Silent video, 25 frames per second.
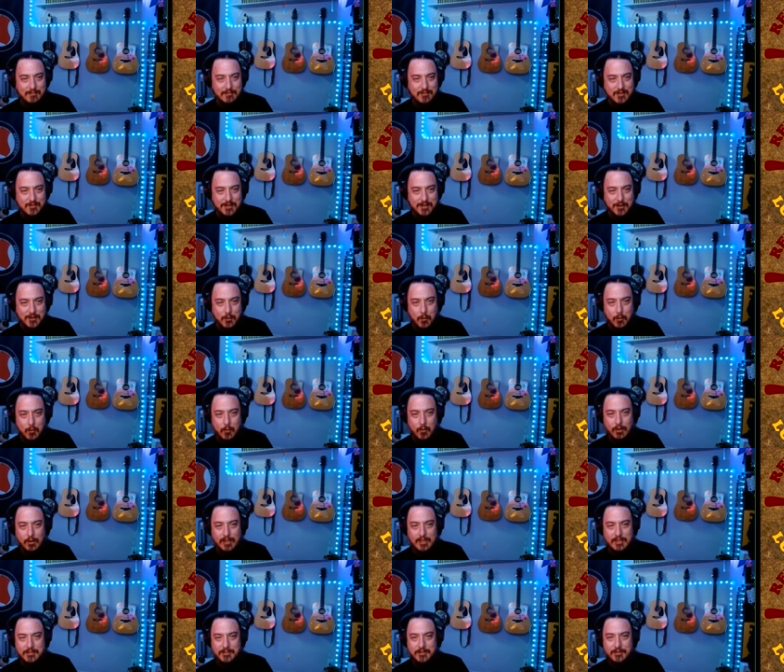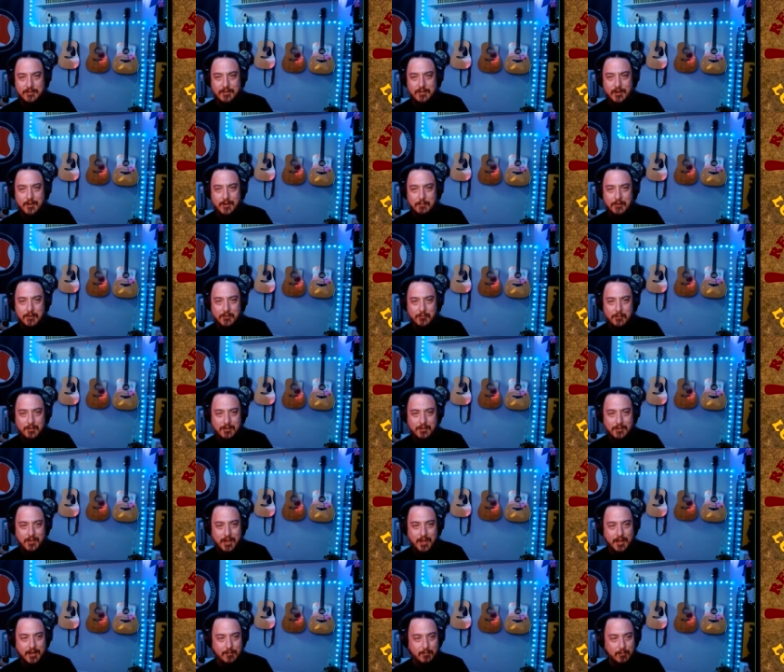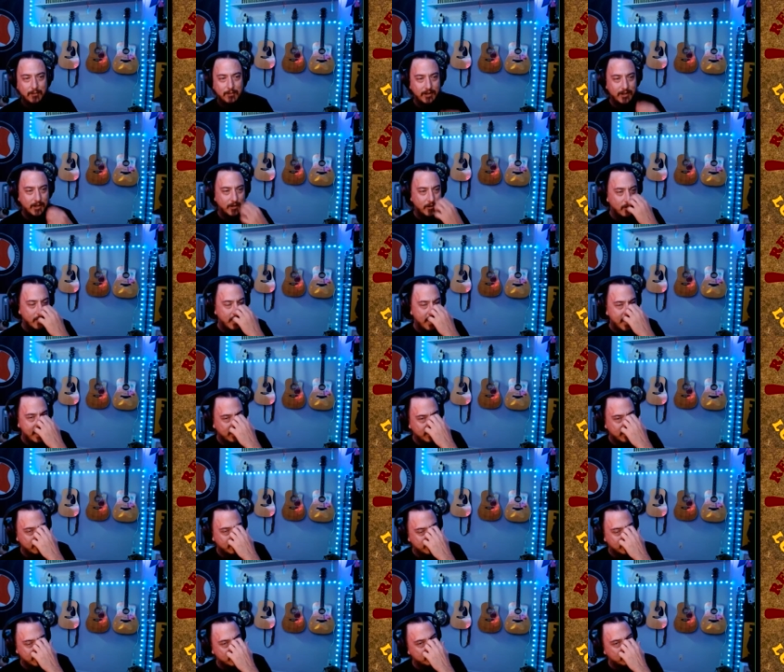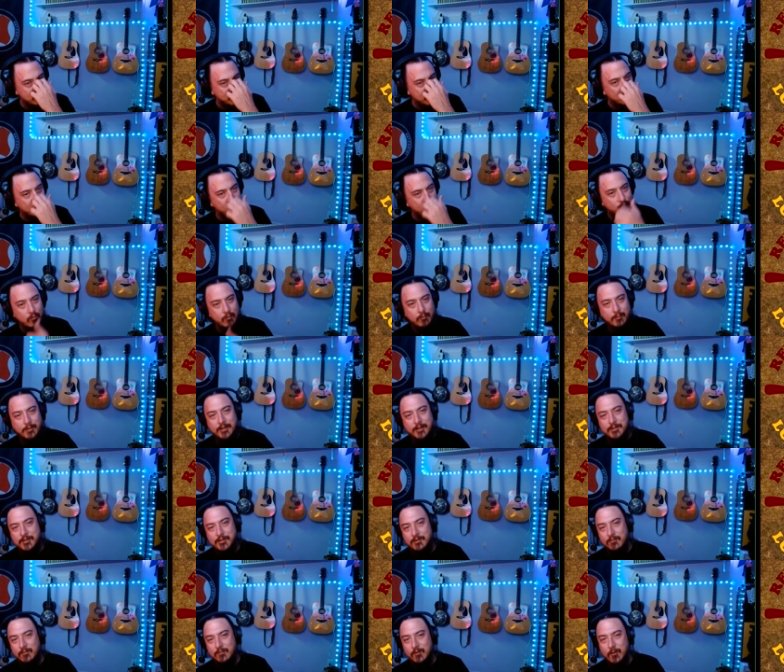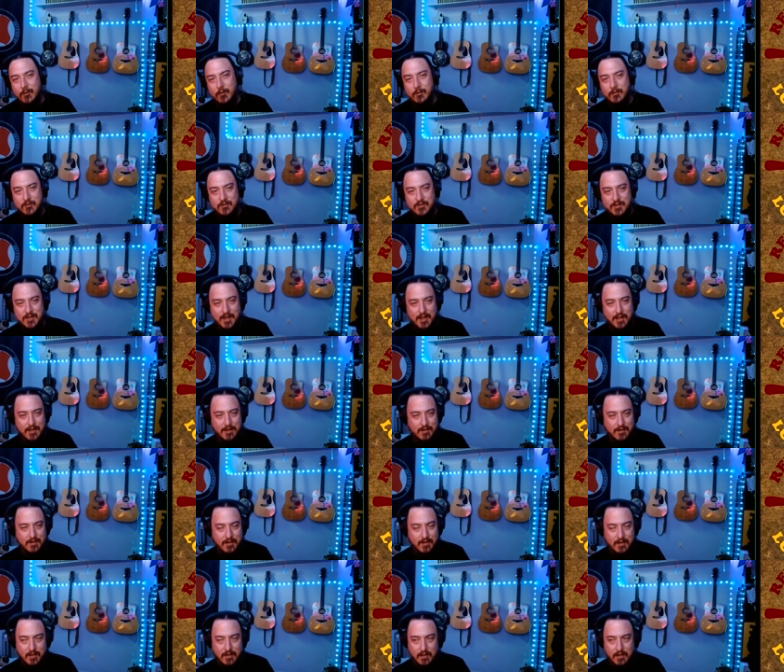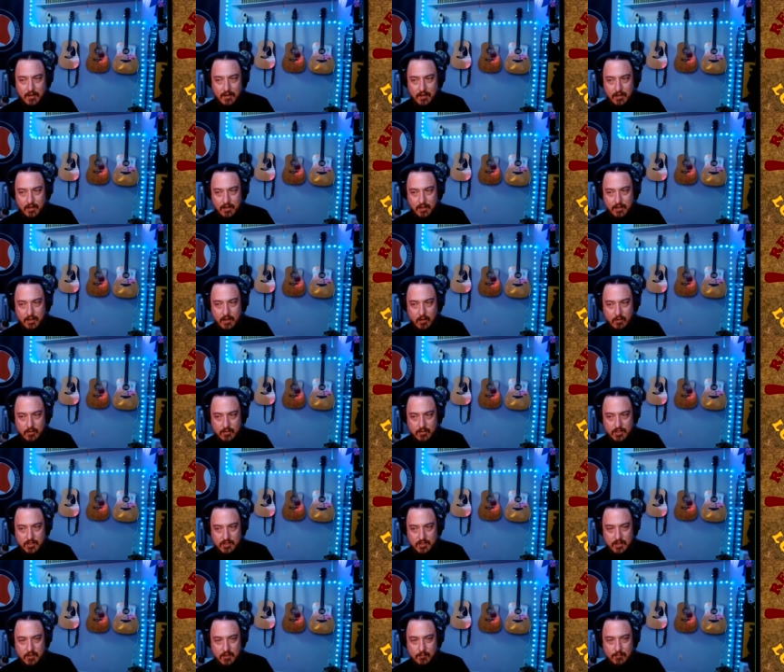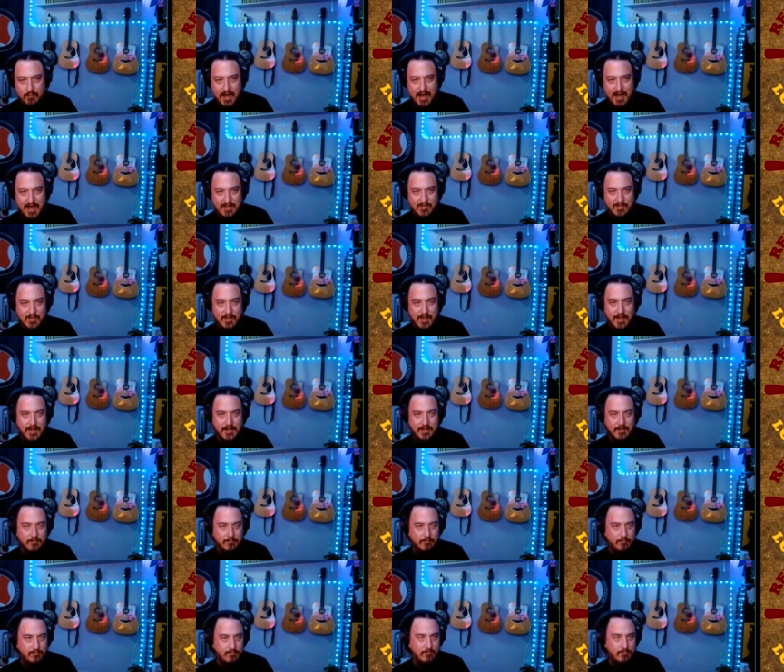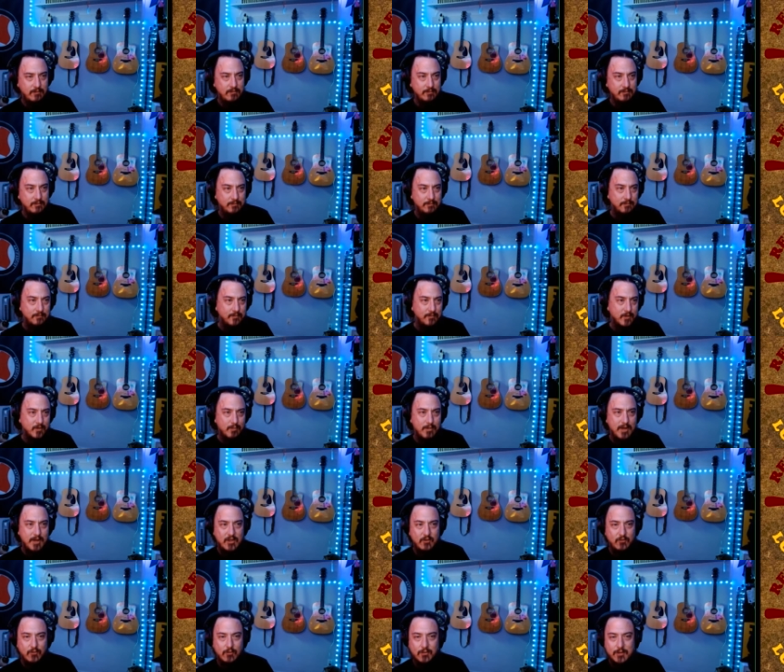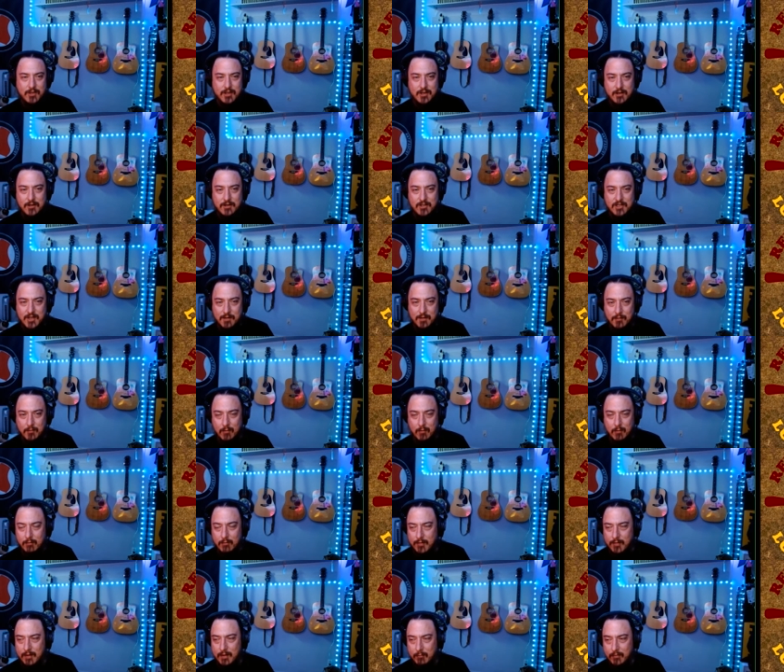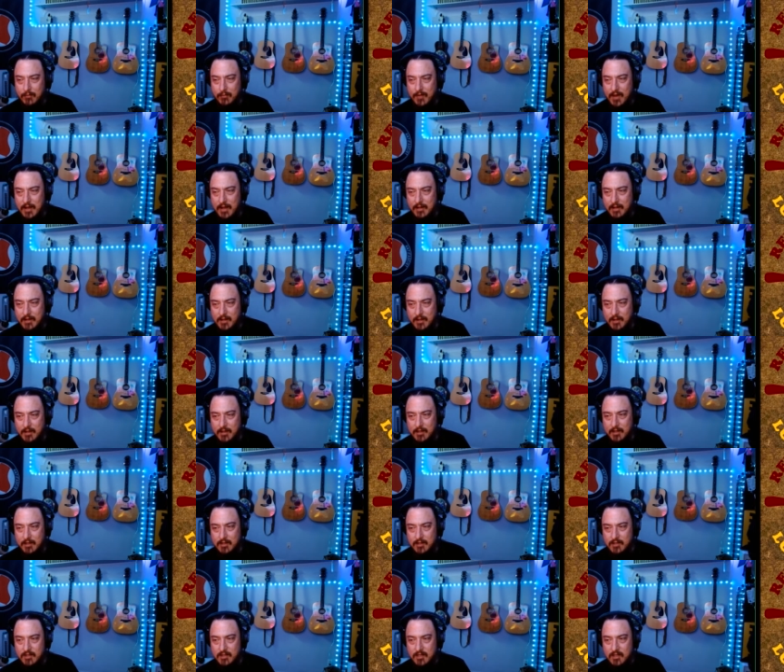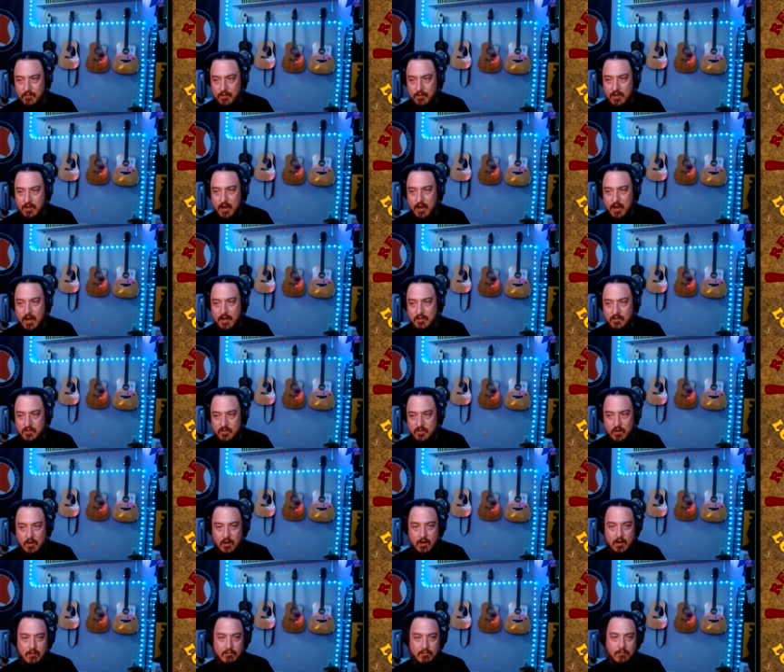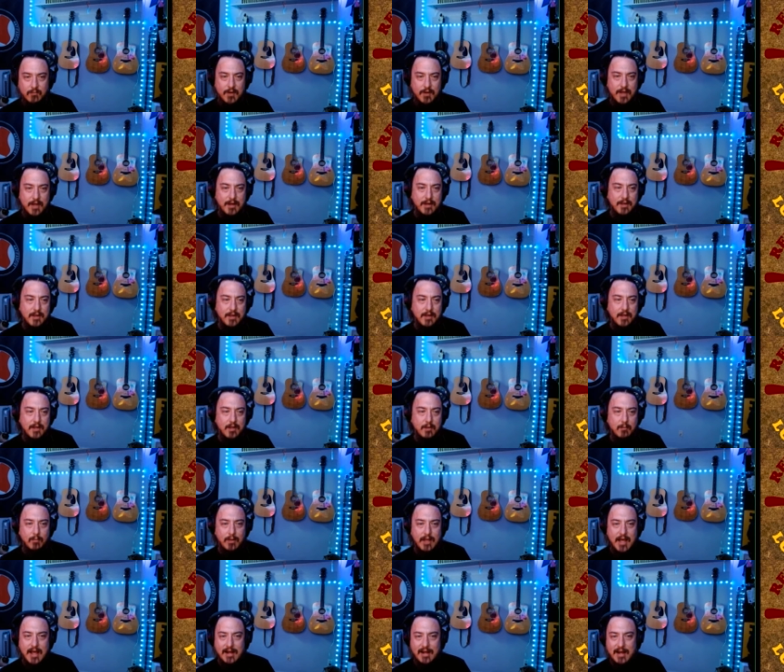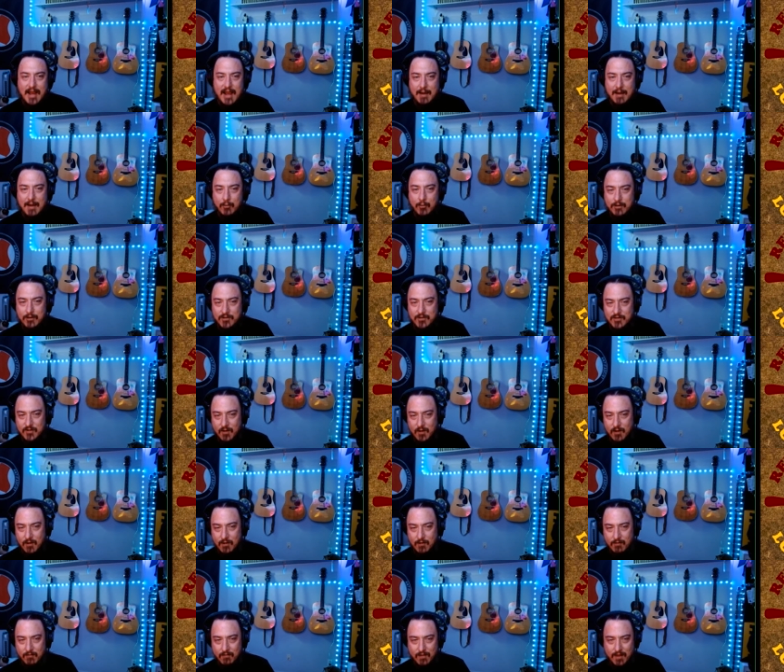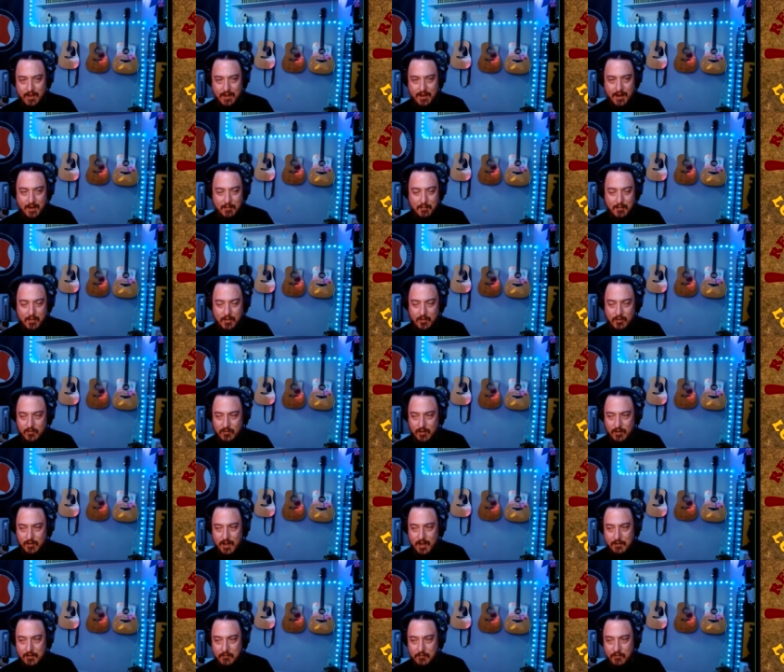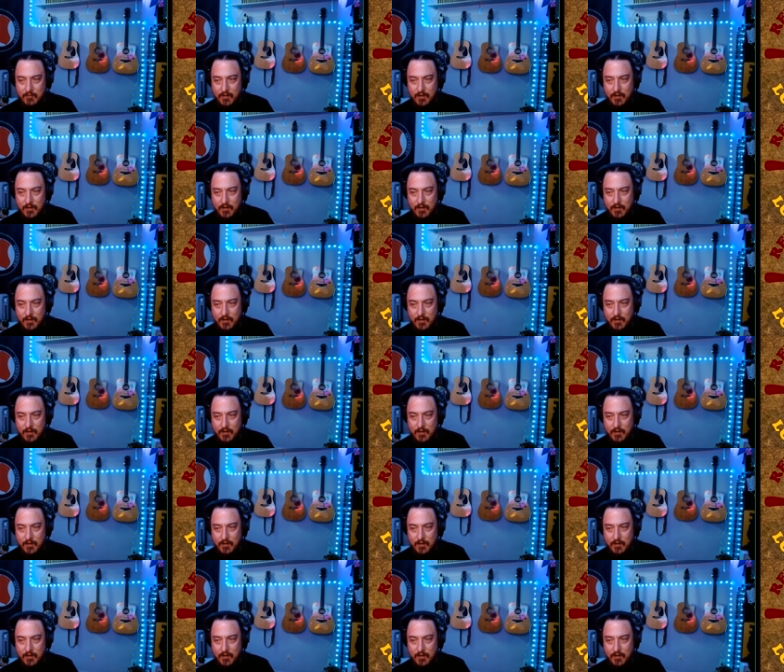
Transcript: to be a correlation there between like political activism and the formation of cults. And just in the past like the past few years, I mean, what have we had? We've had DPI dissolve, we've had Black Hammer dissolve, and I mean, there's a lot of